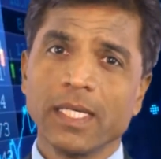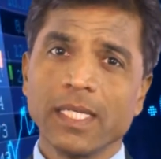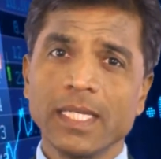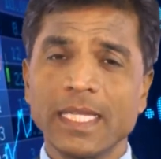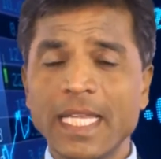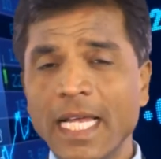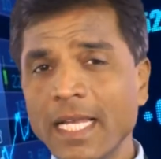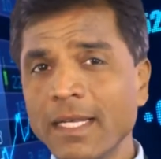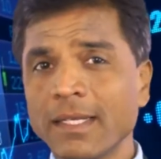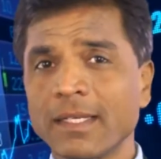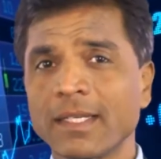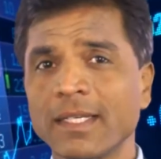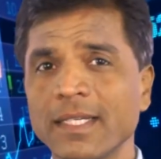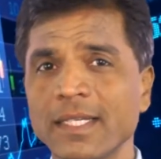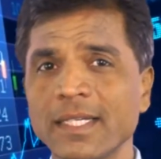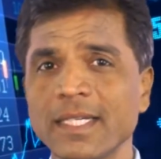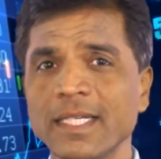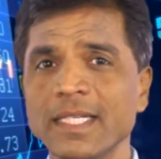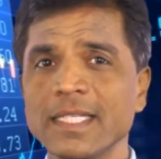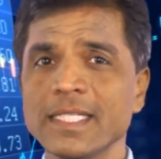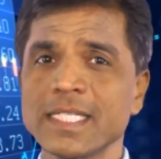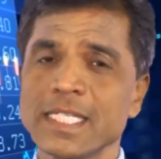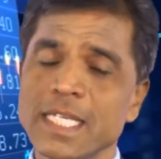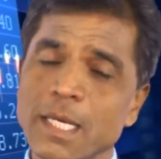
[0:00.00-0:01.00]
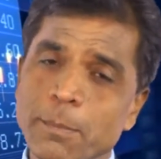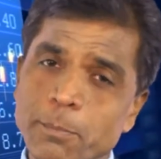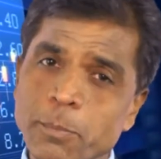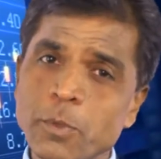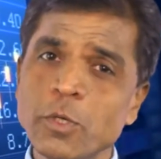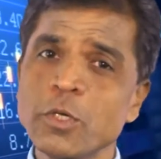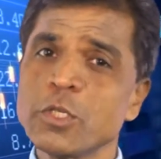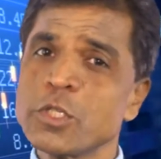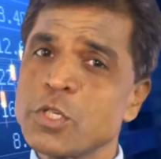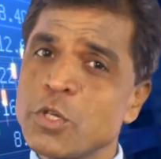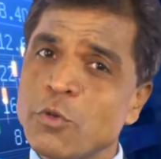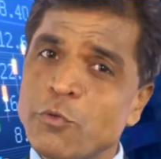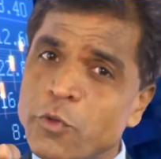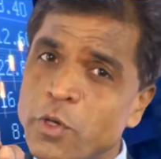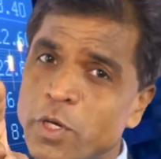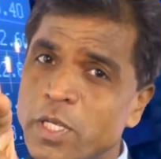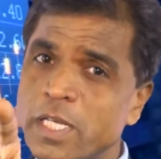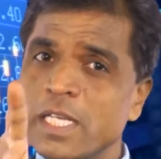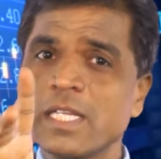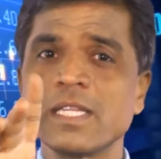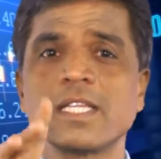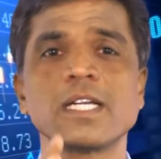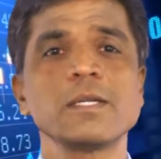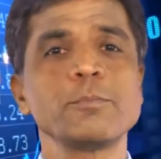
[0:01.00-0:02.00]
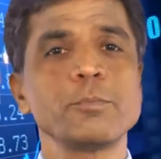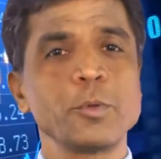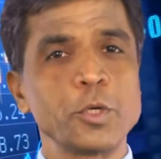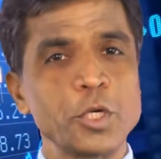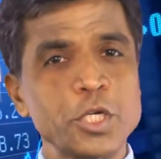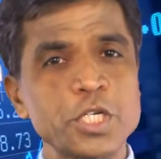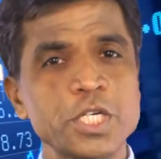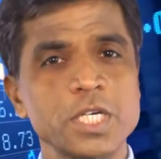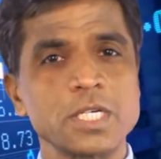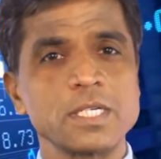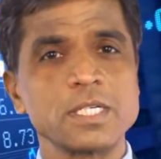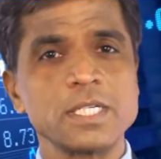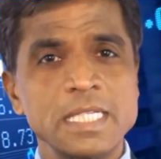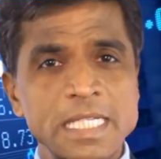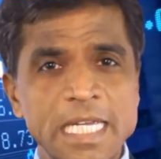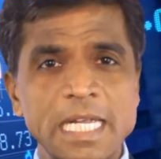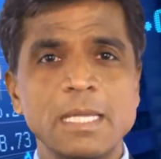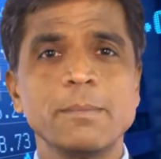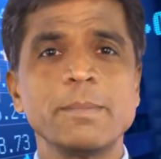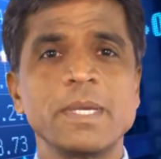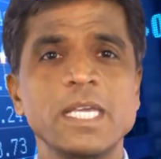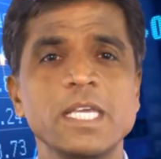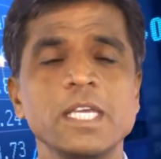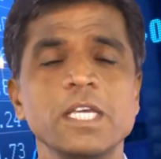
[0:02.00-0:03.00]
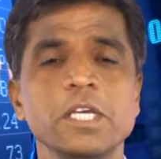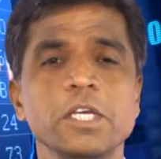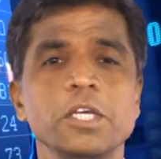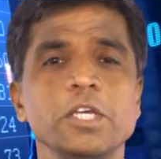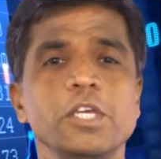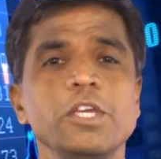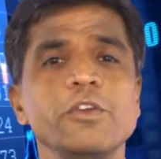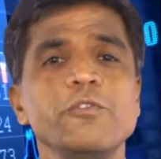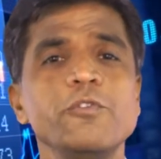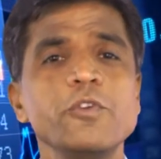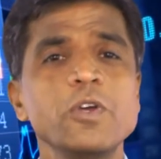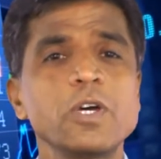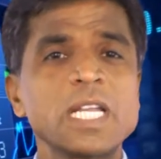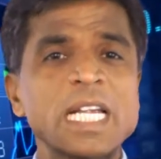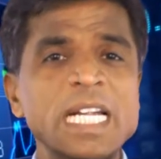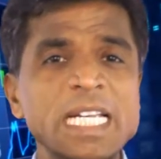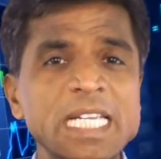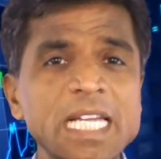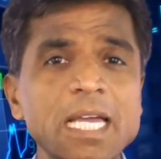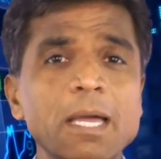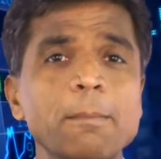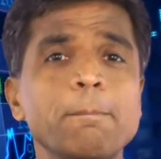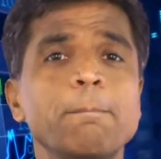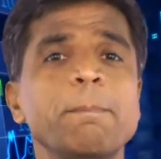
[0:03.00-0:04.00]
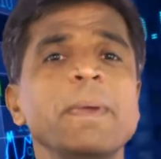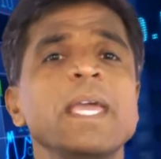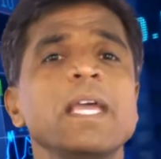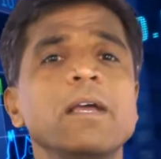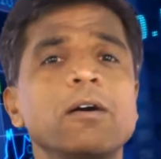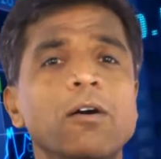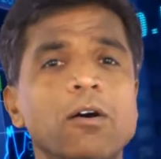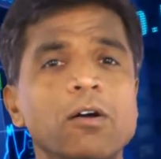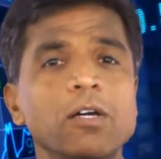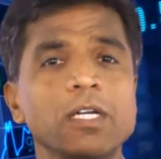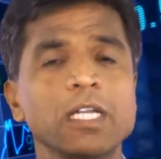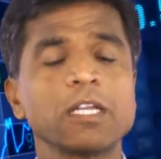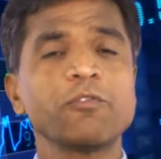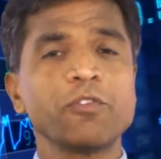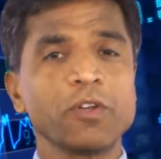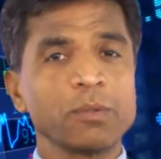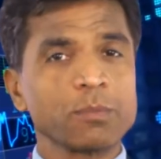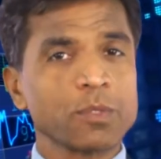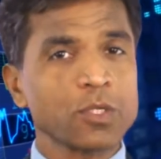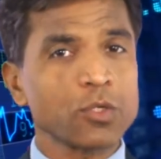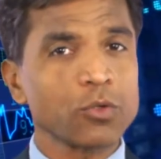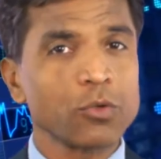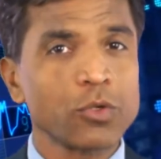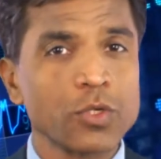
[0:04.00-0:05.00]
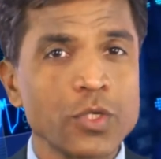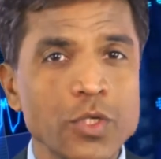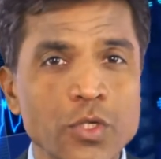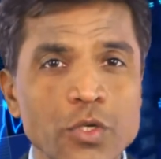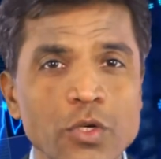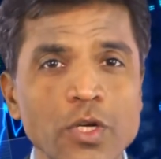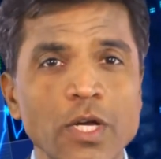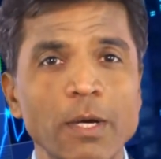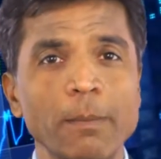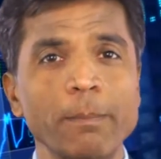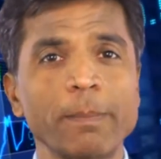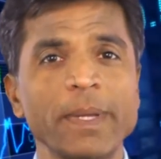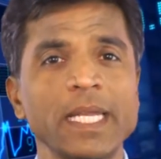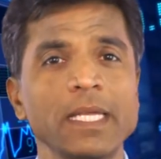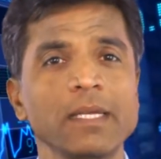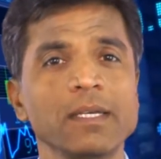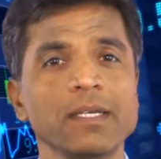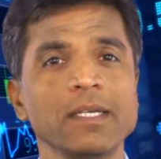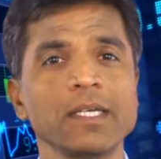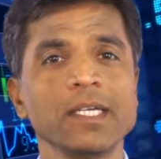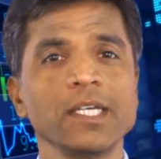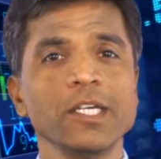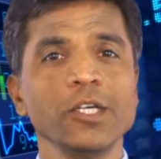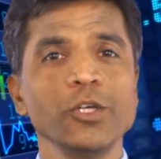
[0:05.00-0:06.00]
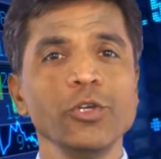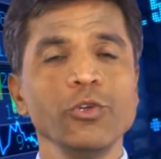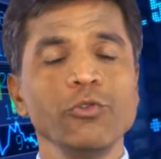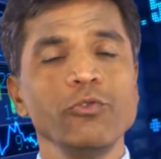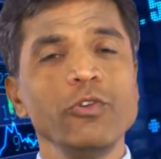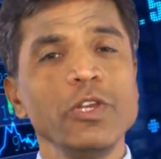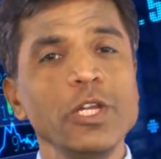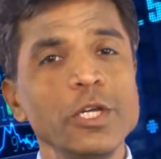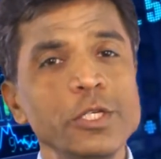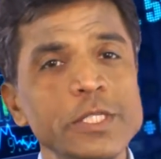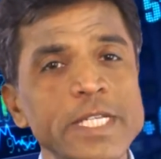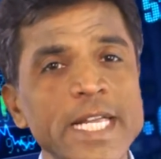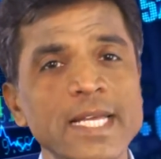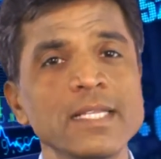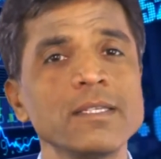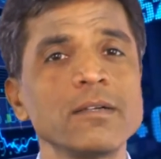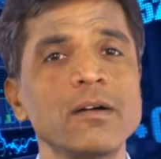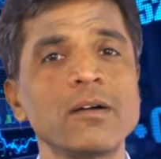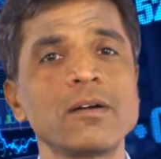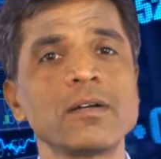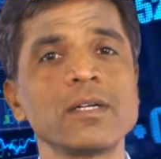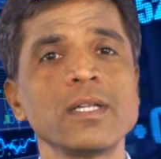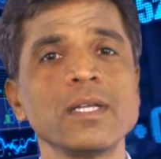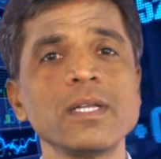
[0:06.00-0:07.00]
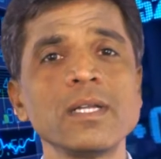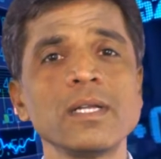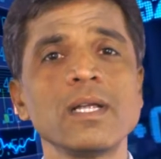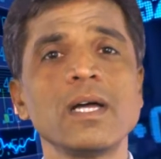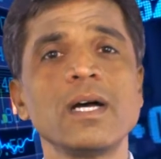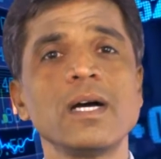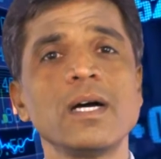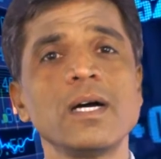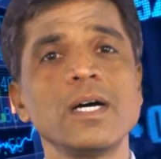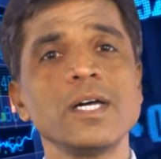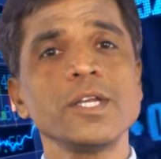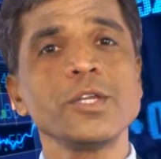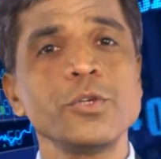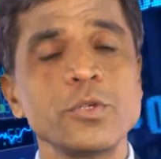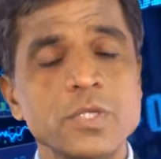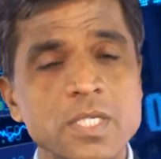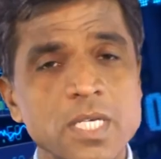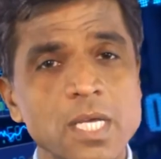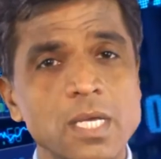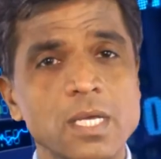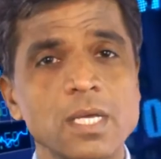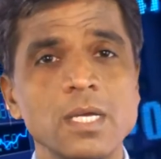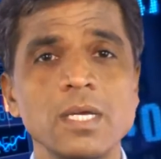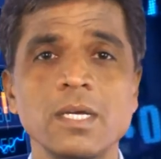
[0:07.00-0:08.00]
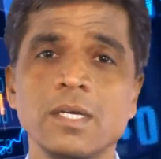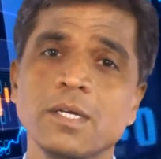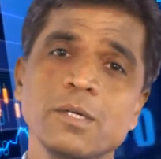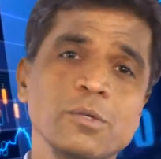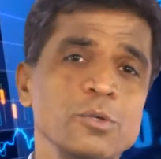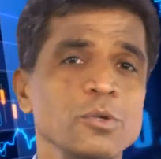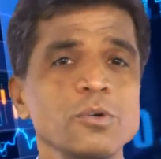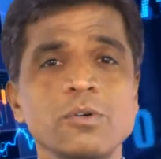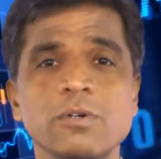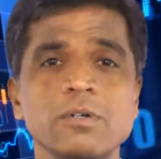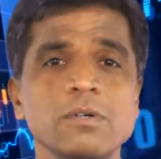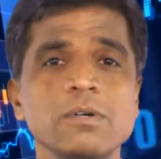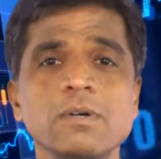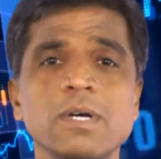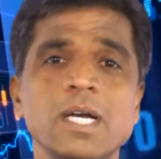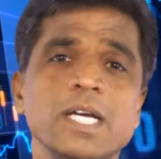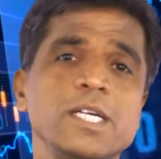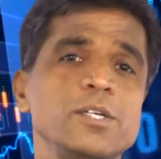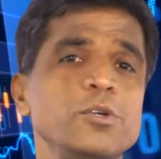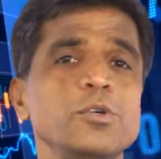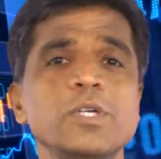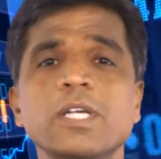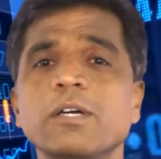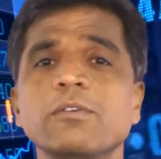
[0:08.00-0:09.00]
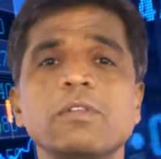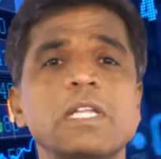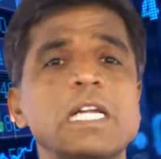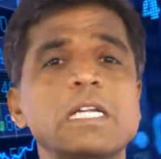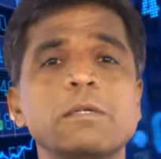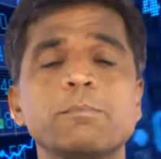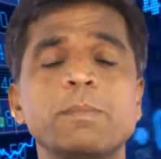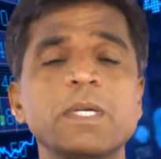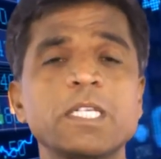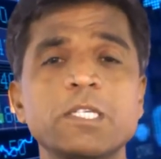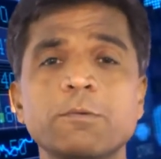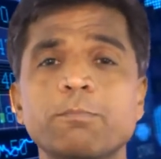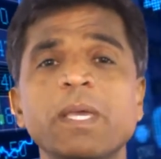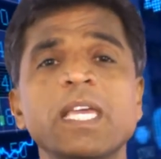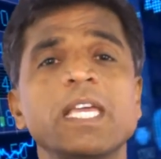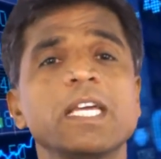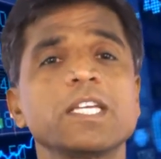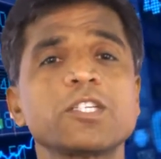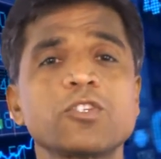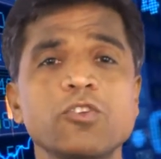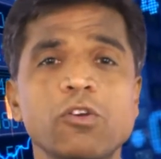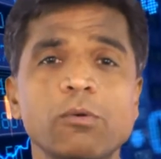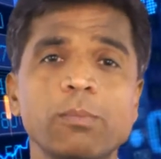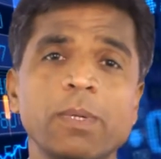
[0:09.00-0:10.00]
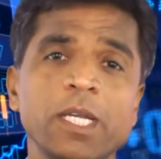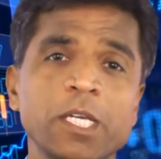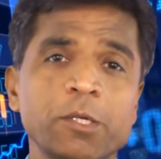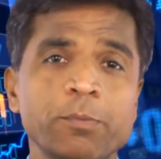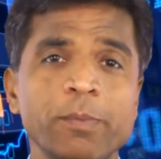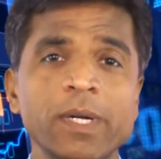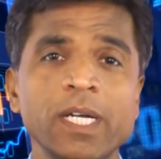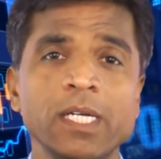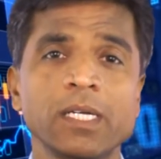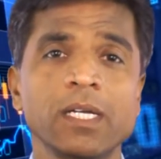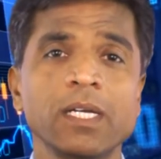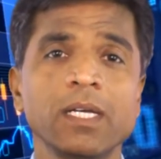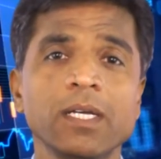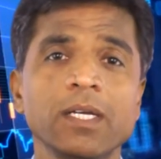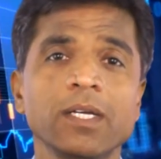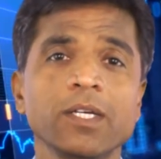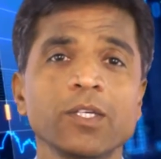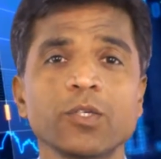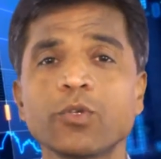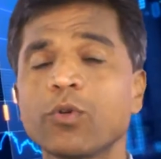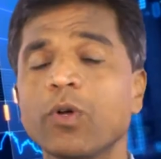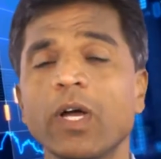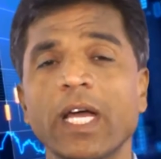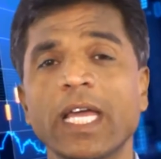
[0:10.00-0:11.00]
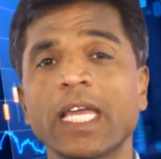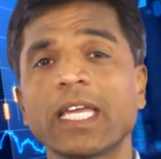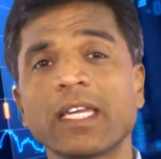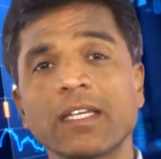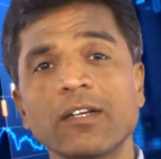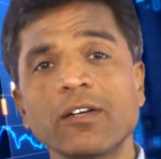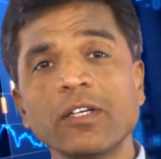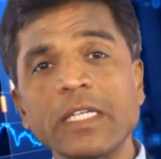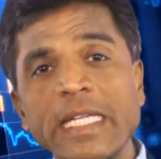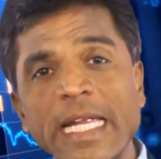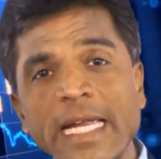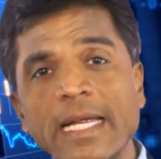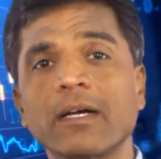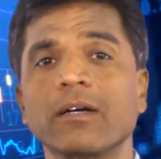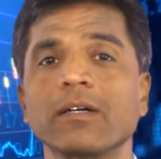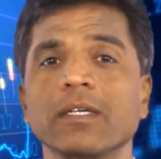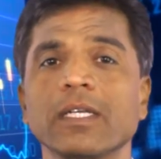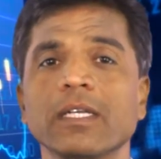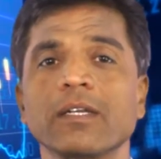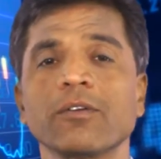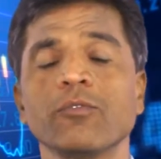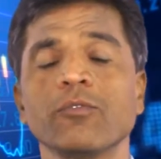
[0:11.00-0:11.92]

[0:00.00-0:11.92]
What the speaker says: Then suppose if you are in that position, tell me, if you are getting a big order from so and so company, will you take the order or you say, no, I don't have that much big establishment, so I cannot take order?